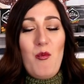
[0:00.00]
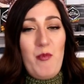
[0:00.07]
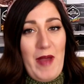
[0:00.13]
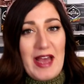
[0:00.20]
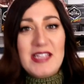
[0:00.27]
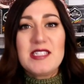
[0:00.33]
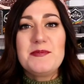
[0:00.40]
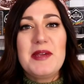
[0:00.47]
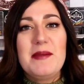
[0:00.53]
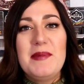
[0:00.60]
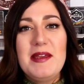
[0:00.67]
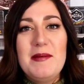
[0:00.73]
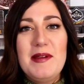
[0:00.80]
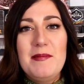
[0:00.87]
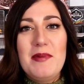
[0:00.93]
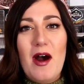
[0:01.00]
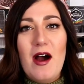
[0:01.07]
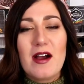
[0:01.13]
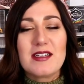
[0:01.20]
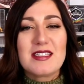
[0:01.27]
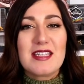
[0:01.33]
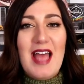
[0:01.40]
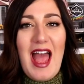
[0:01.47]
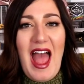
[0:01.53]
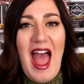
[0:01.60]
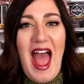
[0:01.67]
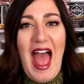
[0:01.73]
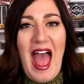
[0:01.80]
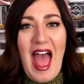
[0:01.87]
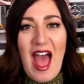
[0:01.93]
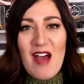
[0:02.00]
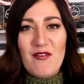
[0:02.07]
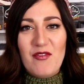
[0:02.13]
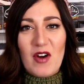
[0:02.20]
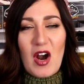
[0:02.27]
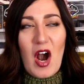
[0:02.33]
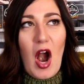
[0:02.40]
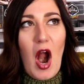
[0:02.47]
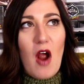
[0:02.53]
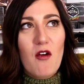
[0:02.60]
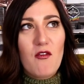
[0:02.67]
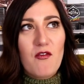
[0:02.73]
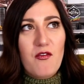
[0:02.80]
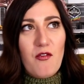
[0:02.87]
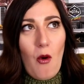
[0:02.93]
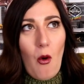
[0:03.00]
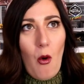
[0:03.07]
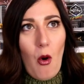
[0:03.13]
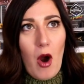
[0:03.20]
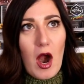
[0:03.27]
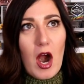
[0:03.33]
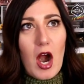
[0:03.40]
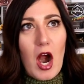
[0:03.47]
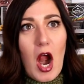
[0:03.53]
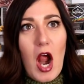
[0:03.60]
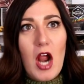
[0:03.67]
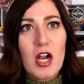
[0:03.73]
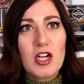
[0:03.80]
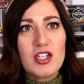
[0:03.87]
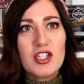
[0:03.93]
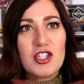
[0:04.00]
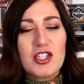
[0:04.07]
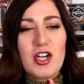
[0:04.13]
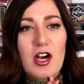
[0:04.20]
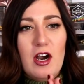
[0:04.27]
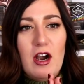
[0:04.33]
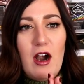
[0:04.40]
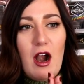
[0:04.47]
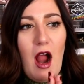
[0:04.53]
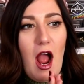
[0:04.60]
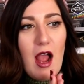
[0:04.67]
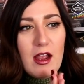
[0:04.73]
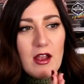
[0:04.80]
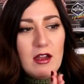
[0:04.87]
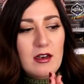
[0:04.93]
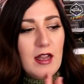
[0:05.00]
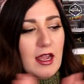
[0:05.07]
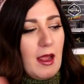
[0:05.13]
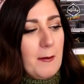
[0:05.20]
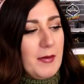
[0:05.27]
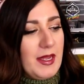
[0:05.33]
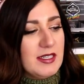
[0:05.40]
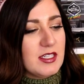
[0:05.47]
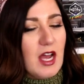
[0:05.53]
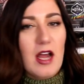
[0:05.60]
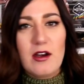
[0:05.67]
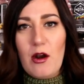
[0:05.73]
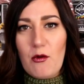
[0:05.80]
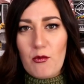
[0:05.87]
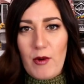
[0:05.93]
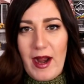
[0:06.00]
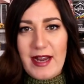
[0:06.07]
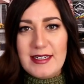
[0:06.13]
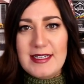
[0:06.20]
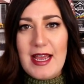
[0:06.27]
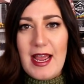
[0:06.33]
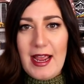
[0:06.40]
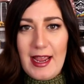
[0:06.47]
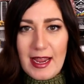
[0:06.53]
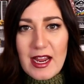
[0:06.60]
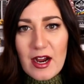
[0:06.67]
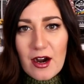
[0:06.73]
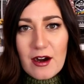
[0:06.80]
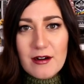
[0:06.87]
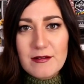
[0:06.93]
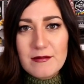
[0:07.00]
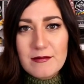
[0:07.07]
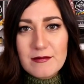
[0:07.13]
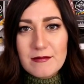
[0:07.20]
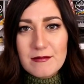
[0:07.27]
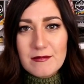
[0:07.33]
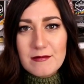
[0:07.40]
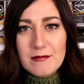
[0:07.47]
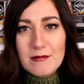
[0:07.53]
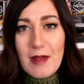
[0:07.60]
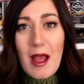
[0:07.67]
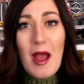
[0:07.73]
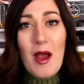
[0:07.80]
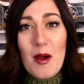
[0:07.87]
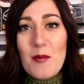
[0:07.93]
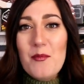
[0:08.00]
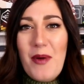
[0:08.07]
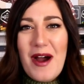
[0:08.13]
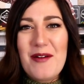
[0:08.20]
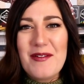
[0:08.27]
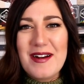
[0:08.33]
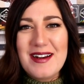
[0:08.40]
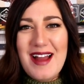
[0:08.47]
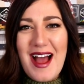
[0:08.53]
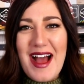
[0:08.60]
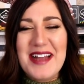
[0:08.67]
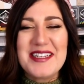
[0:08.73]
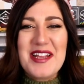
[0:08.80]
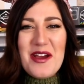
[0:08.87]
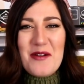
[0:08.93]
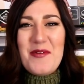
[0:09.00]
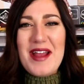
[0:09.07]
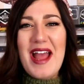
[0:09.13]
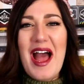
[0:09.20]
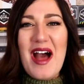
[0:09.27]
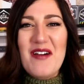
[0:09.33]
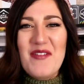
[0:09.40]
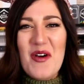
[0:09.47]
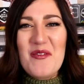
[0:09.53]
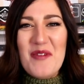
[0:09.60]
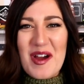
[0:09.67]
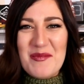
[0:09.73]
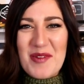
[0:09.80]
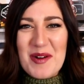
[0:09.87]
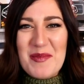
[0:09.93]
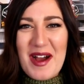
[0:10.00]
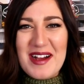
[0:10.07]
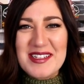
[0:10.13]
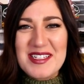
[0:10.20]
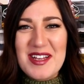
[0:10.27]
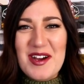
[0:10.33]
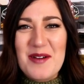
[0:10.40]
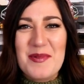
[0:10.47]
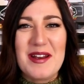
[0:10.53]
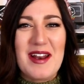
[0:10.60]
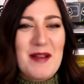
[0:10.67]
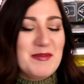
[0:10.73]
Best BBB box ever, for sure. I could like be done right here. But we're not. We have one more box to open.